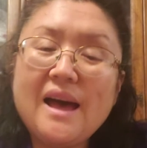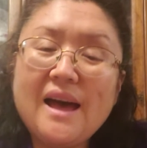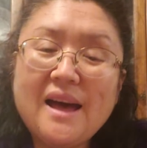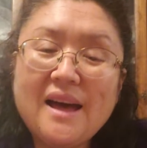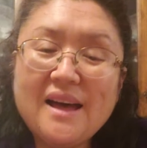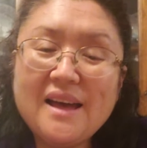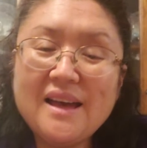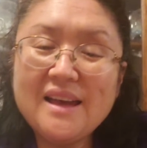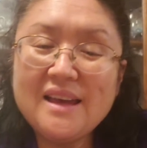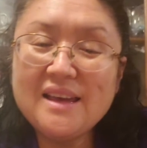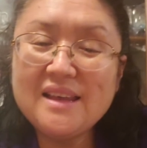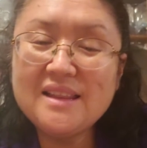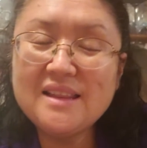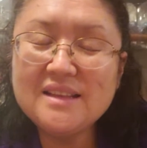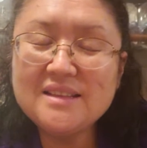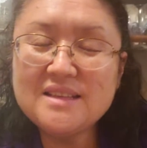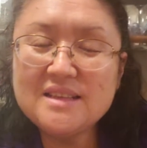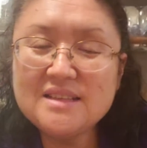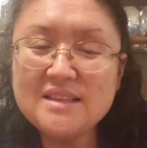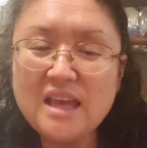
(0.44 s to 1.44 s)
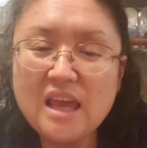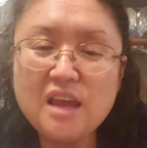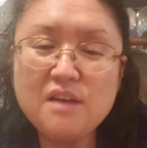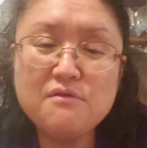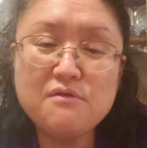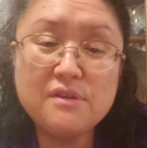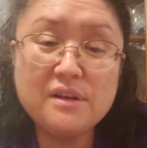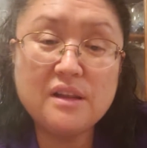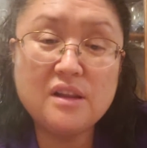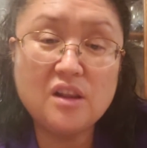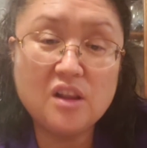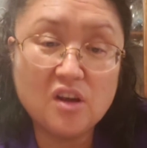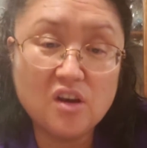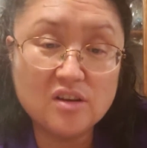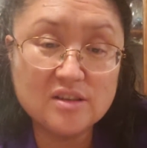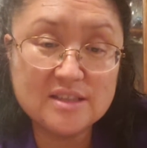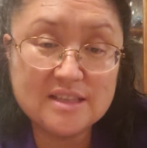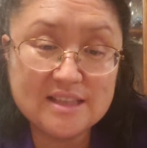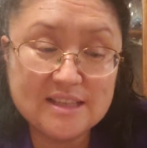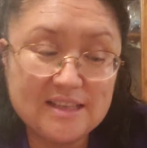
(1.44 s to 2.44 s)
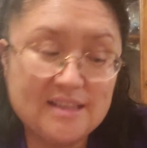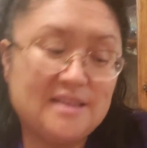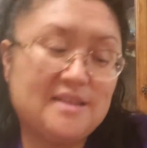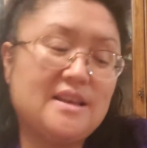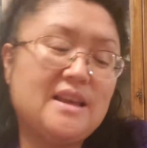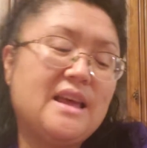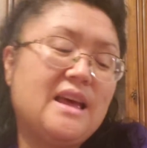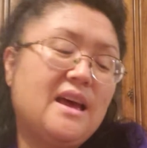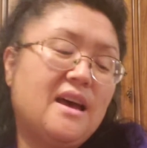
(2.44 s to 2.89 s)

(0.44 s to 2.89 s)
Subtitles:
Hi, this is Hayren Lawson.